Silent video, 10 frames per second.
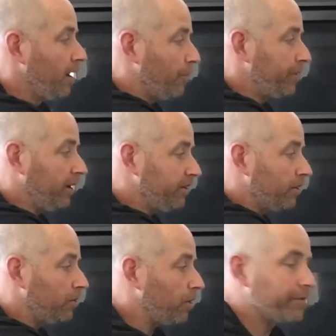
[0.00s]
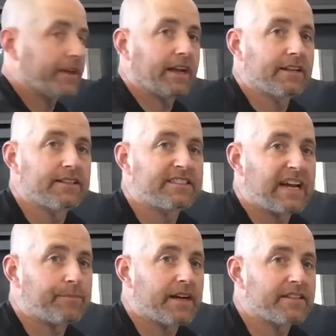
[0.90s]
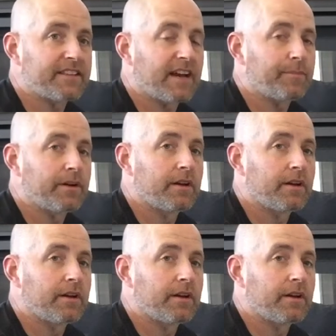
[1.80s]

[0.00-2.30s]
build the whole thing step by step.